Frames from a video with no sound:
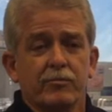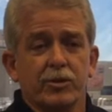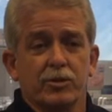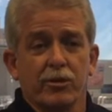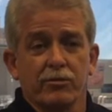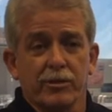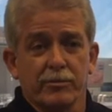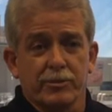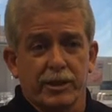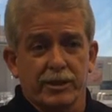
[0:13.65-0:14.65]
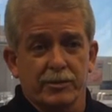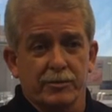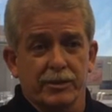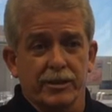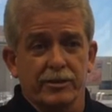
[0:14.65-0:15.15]
petroleum
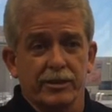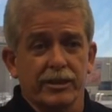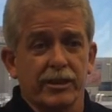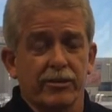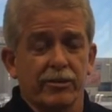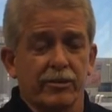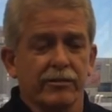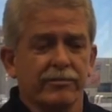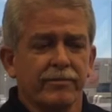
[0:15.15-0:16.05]
transportation carrier.